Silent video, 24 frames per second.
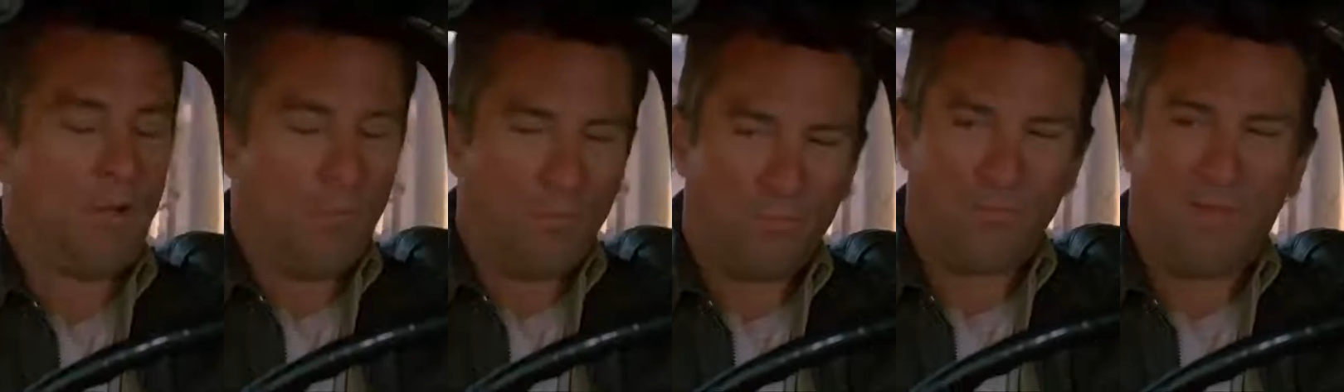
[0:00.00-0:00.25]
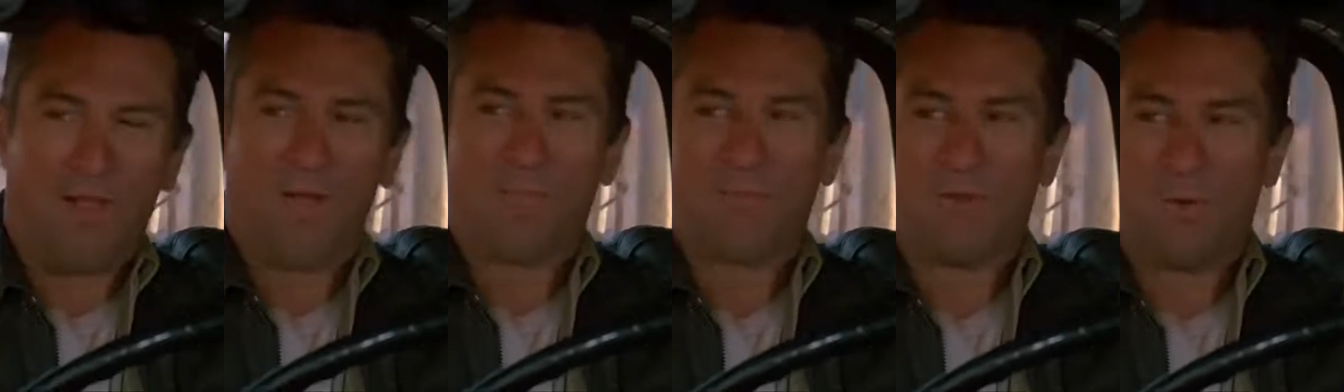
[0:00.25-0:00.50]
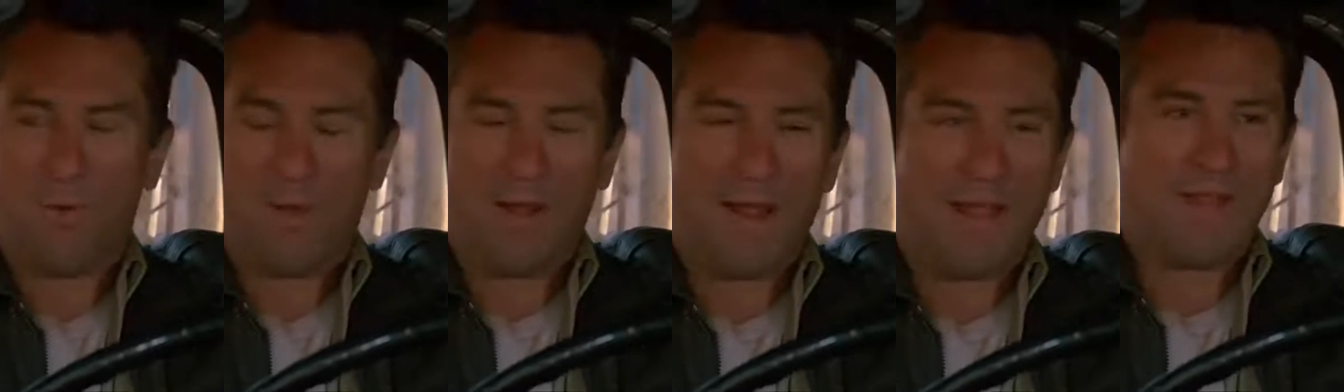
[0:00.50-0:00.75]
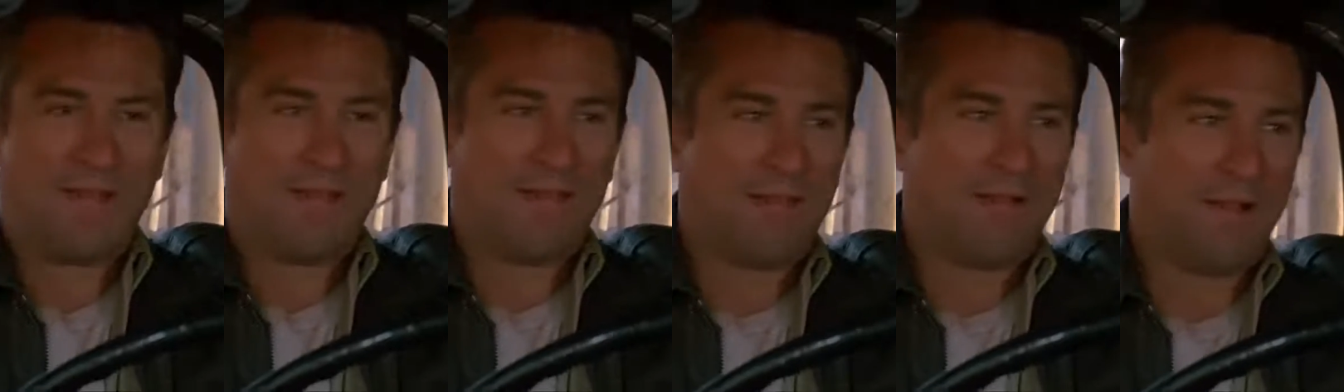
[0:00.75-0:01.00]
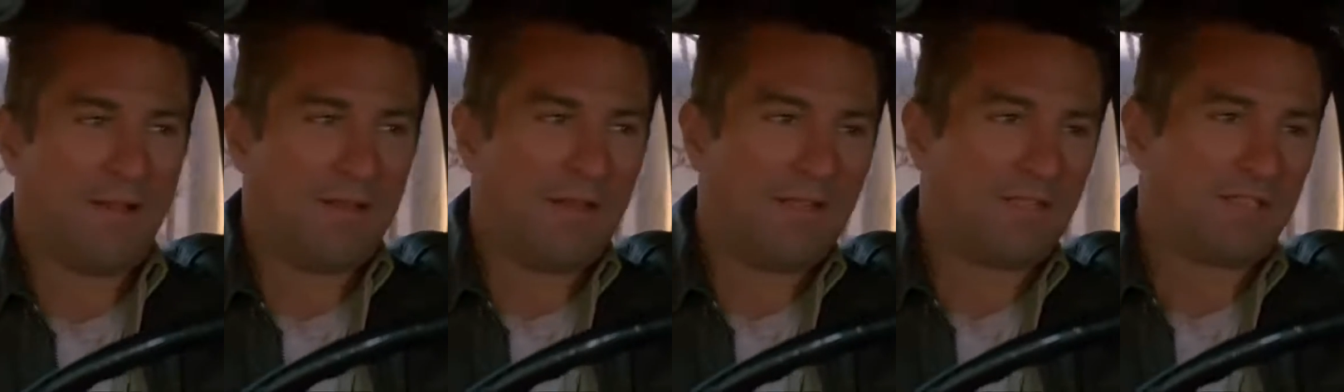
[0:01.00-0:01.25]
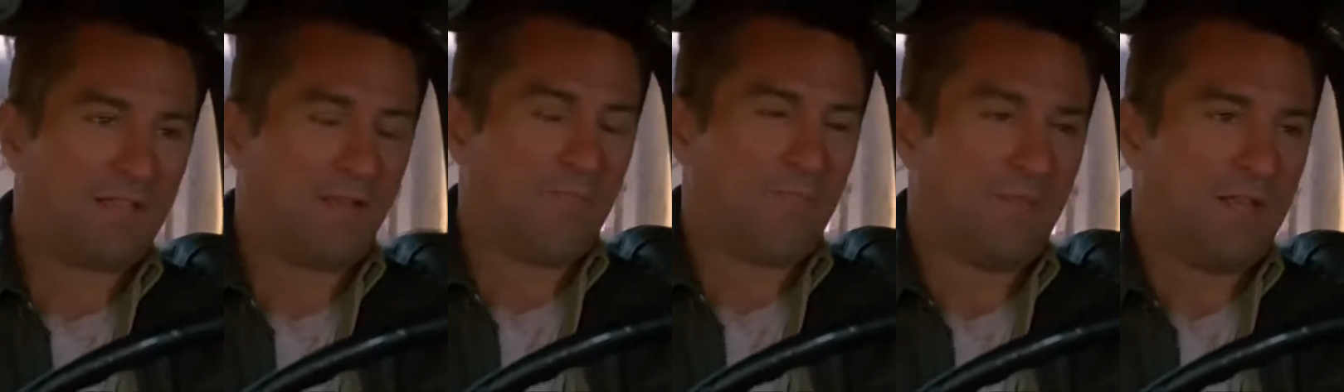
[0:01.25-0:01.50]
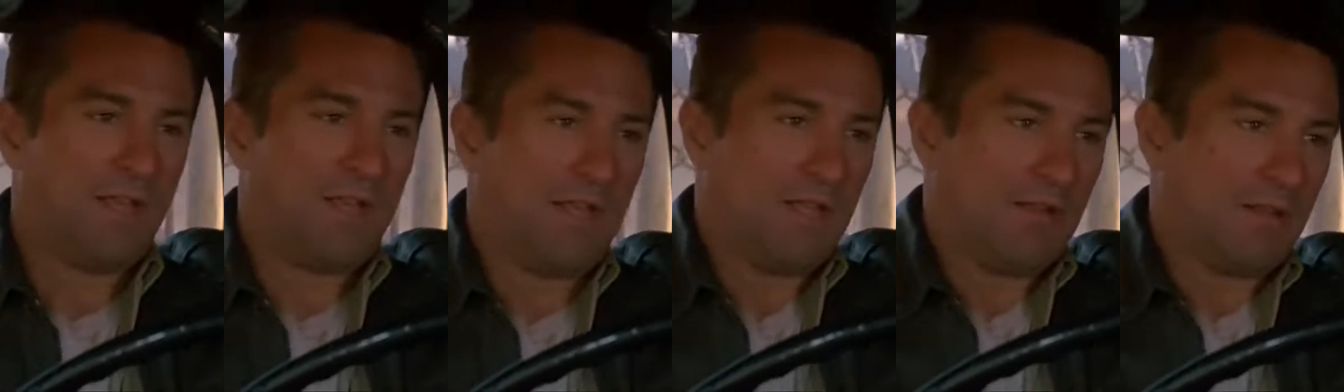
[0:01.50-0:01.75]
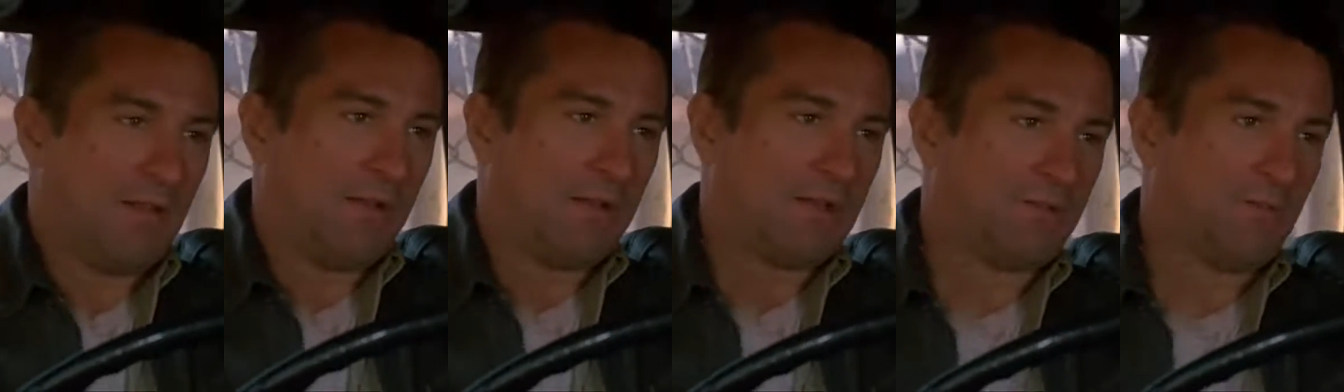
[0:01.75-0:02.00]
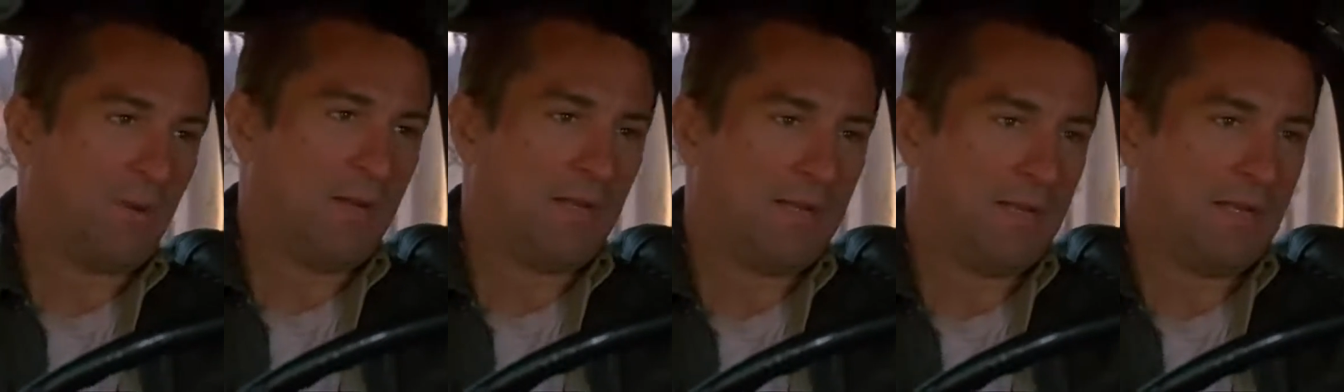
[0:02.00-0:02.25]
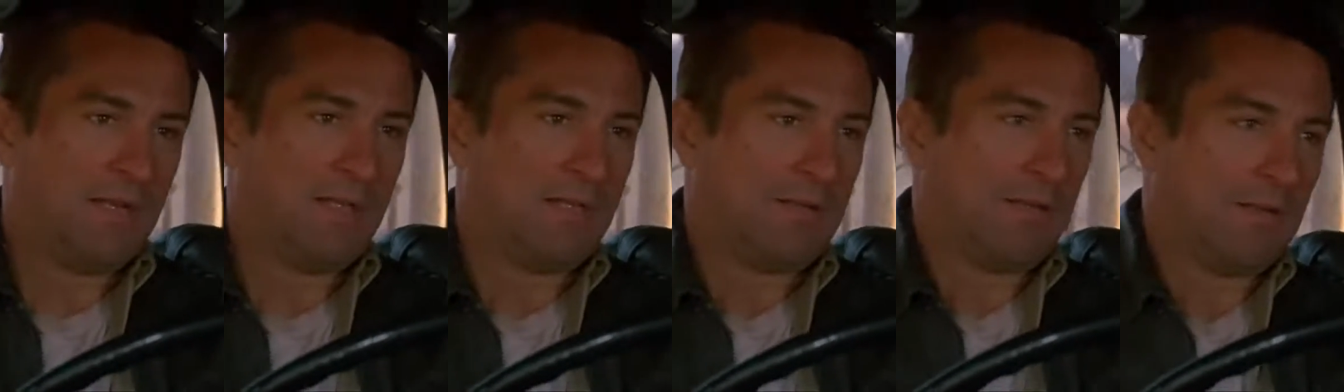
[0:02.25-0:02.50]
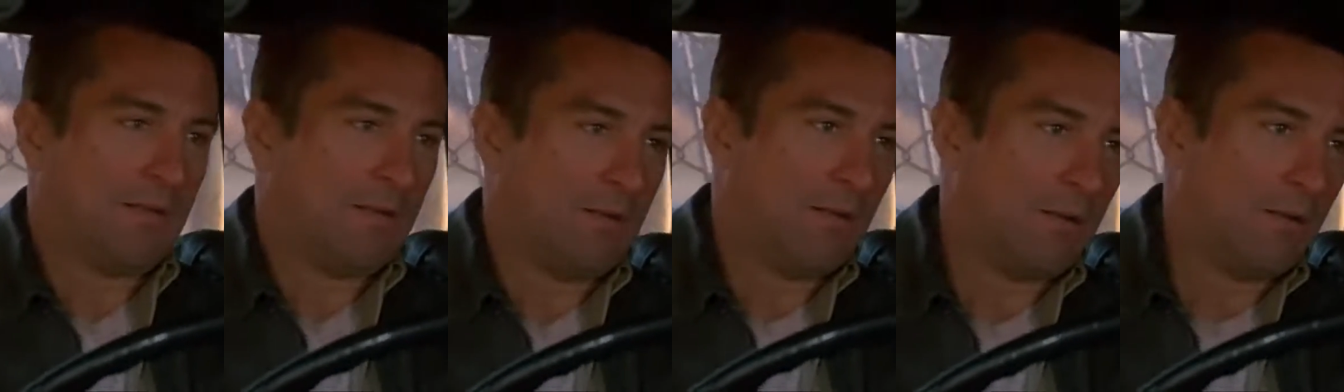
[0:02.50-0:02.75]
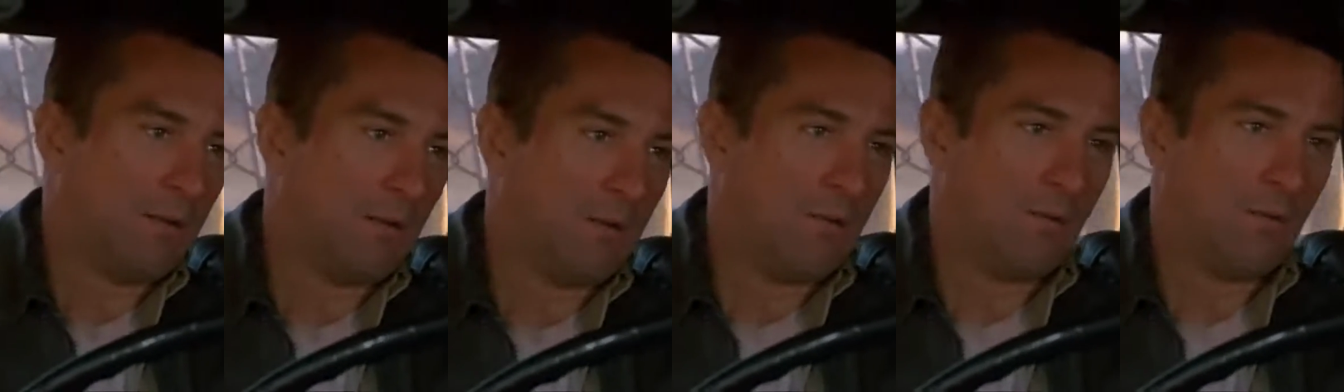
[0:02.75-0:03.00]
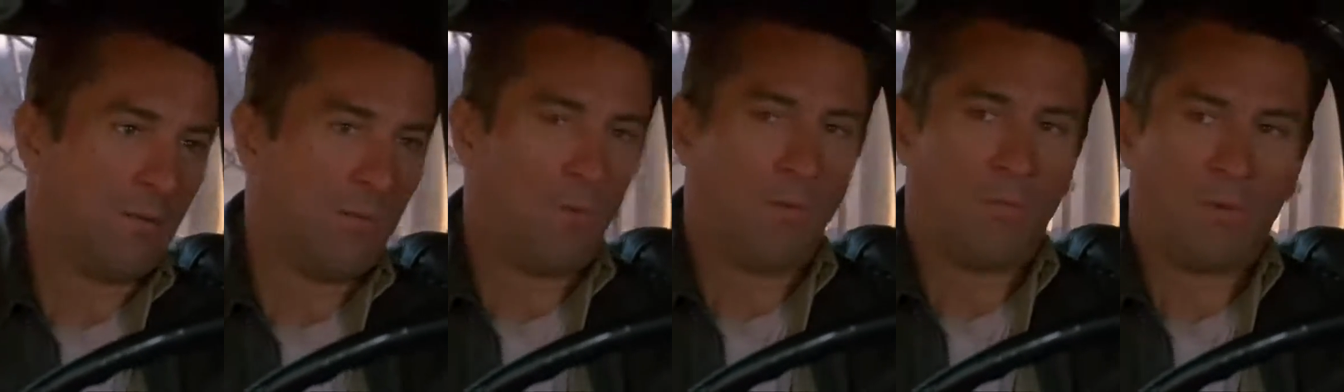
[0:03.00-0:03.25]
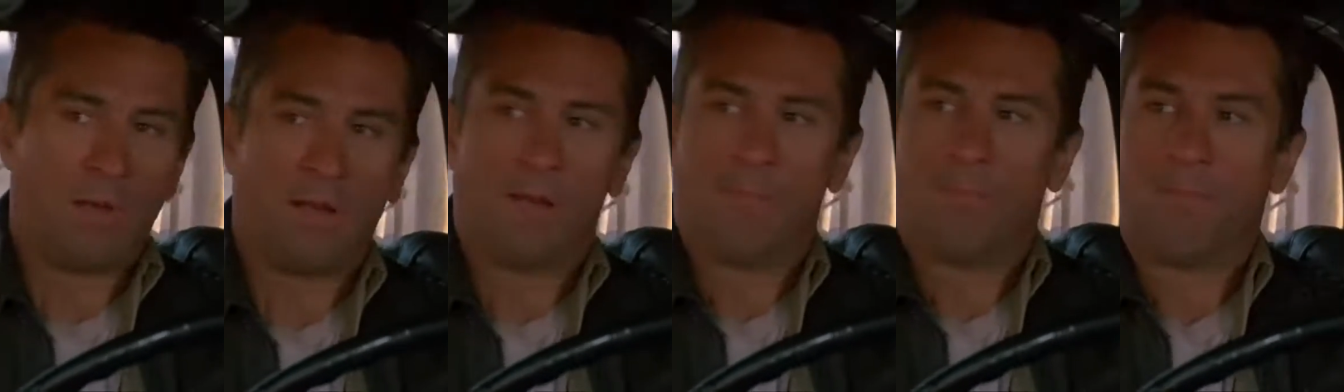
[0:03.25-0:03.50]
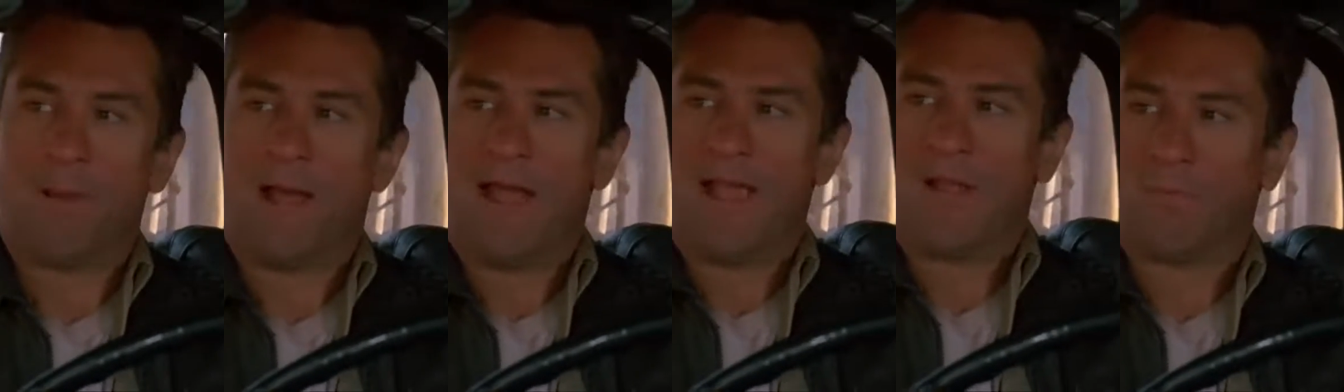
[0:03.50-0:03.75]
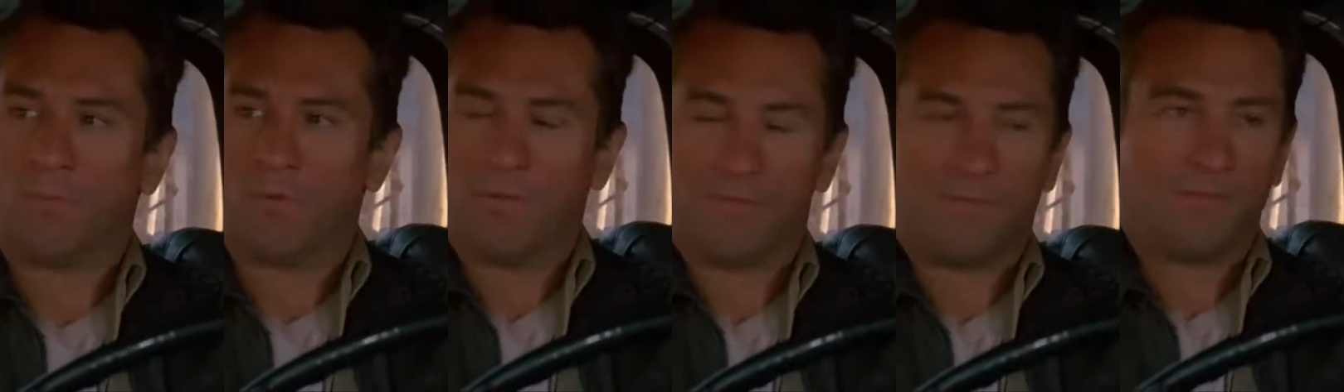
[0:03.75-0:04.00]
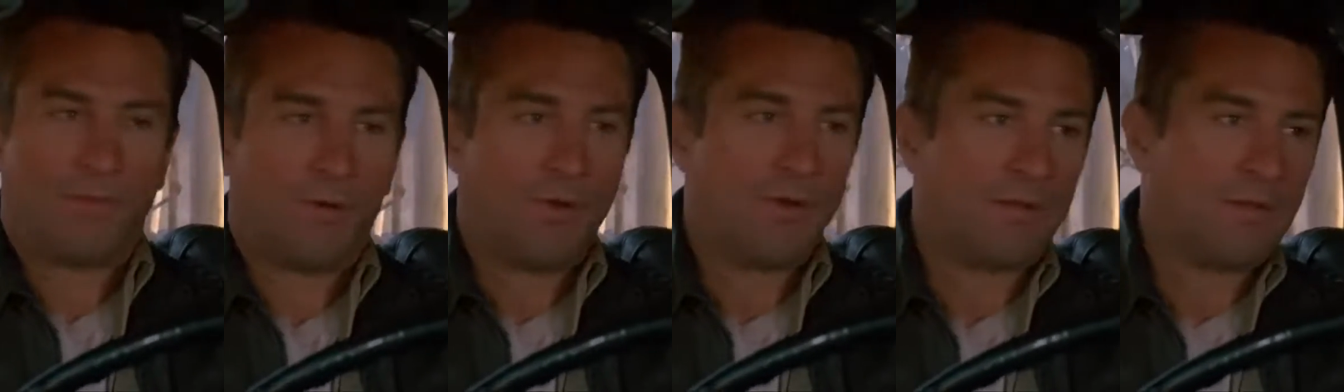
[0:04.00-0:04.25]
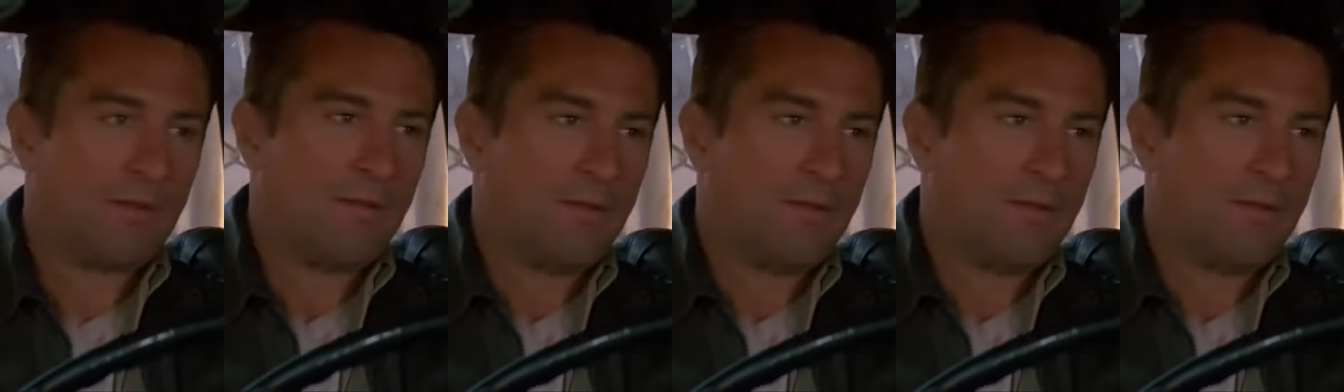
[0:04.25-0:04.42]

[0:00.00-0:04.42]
Don't tell me what I need. I need something to eat. That's what I need. What are we gonna buy it with? Dirt?